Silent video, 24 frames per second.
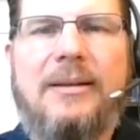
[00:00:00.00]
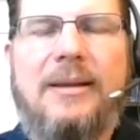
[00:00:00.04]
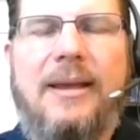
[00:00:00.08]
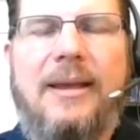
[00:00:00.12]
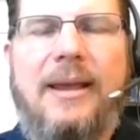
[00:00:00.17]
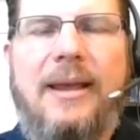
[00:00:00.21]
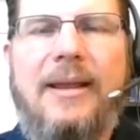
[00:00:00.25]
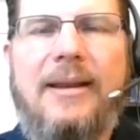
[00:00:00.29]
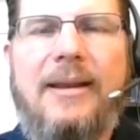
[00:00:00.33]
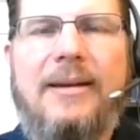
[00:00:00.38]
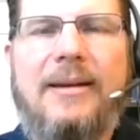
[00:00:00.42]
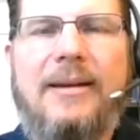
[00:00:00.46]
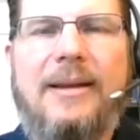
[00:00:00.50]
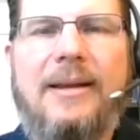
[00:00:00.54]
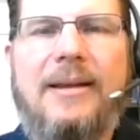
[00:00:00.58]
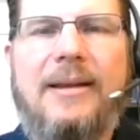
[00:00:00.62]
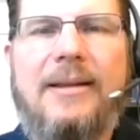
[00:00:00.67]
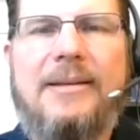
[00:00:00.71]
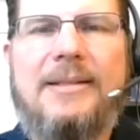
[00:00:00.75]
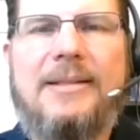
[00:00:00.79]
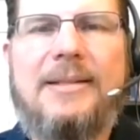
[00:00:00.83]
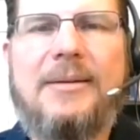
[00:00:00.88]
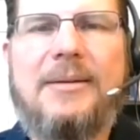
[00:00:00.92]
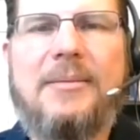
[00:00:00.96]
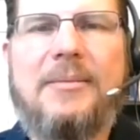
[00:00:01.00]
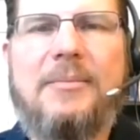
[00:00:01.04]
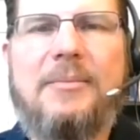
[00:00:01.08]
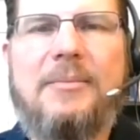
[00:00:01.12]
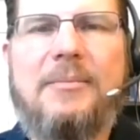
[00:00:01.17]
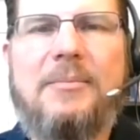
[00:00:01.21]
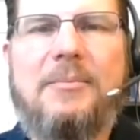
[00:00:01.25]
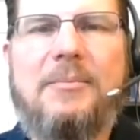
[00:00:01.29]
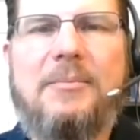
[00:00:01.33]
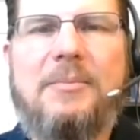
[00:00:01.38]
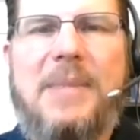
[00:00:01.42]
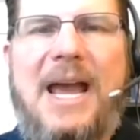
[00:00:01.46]
and to
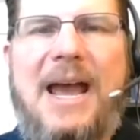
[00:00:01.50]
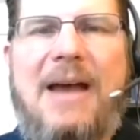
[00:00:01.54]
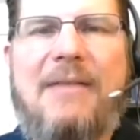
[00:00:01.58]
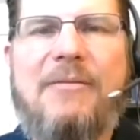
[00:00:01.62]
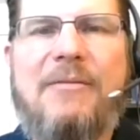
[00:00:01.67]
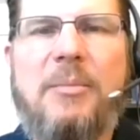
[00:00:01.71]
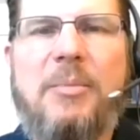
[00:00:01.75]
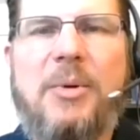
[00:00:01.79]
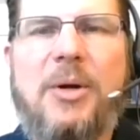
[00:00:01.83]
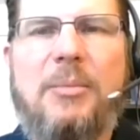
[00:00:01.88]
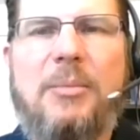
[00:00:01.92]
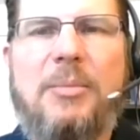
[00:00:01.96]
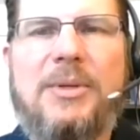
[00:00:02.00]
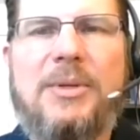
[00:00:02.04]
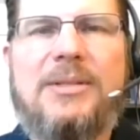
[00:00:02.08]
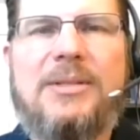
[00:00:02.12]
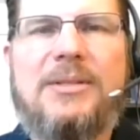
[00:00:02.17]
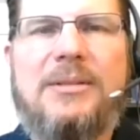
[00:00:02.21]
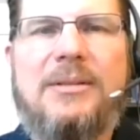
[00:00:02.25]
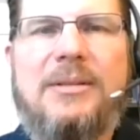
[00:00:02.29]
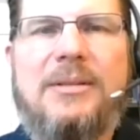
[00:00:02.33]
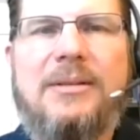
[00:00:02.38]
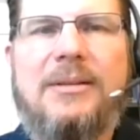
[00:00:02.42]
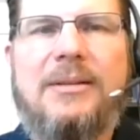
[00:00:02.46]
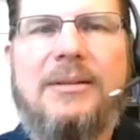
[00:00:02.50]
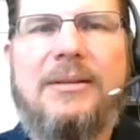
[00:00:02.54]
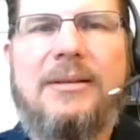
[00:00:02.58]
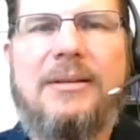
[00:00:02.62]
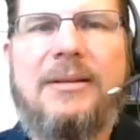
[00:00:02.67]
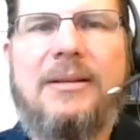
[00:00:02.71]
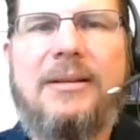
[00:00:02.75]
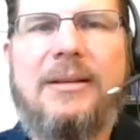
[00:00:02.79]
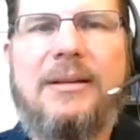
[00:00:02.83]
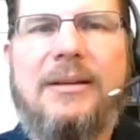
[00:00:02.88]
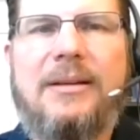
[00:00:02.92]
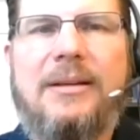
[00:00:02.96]
have a purpose
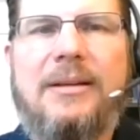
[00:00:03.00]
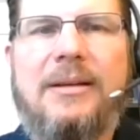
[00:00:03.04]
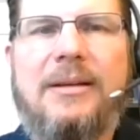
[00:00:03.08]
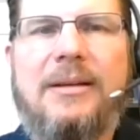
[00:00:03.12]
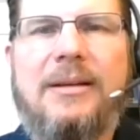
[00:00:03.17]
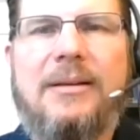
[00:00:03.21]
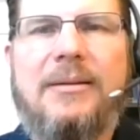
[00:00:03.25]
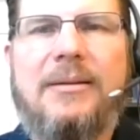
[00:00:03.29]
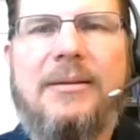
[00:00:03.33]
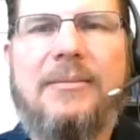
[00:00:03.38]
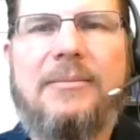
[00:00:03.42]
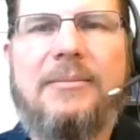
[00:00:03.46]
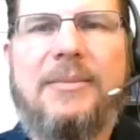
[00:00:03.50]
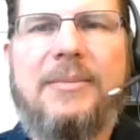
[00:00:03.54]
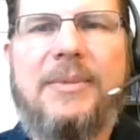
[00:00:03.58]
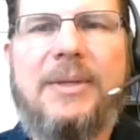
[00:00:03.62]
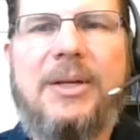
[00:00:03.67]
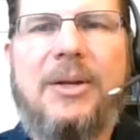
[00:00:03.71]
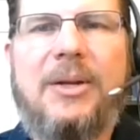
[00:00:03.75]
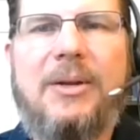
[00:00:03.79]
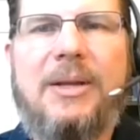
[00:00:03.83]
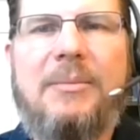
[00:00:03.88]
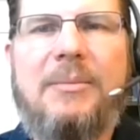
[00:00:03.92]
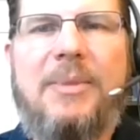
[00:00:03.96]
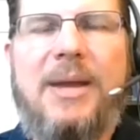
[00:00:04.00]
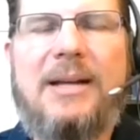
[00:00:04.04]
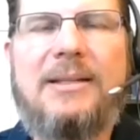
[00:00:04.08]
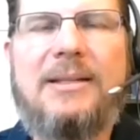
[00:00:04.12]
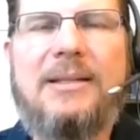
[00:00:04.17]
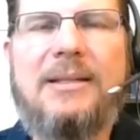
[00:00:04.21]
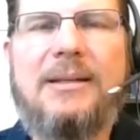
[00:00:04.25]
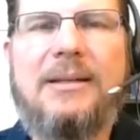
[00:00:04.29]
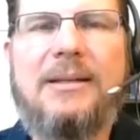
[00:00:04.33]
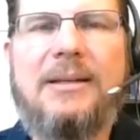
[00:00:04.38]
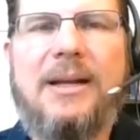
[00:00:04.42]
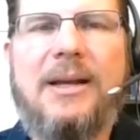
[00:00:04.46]
in
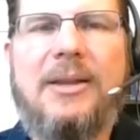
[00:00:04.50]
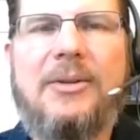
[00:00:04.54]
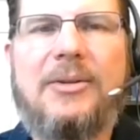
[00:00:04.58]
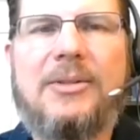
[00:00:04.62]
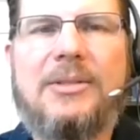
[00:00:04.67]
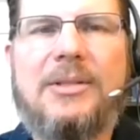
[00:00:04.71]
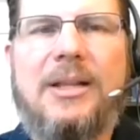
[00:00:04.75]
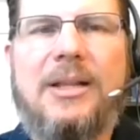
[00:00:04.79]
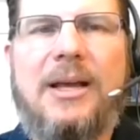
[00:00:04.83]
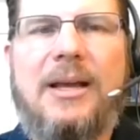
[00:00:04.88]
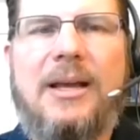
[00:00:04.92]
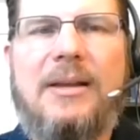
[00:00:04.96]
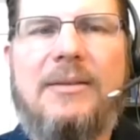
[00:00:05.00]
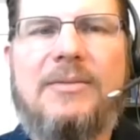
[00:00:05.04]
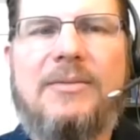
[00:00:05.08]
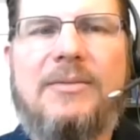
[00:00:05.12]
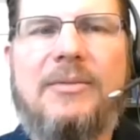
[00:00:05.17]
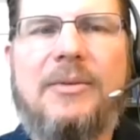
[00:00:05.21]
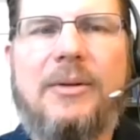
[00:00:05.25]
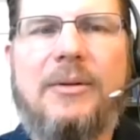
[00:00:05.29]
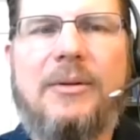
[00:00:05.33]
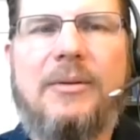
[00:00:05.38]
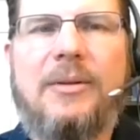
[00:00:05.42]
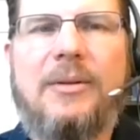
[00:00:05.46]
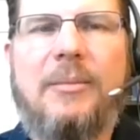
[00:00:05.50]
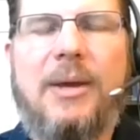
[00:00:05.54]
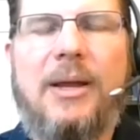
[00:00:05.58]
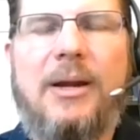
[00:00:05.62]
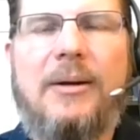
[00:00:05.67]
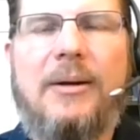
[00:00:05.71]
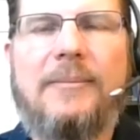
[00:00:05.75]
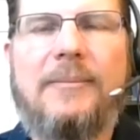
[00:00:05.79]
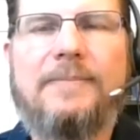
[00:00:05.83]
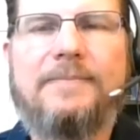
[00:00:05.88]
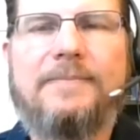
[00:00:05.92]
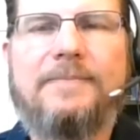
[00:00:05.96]
impacting others' lives for the better.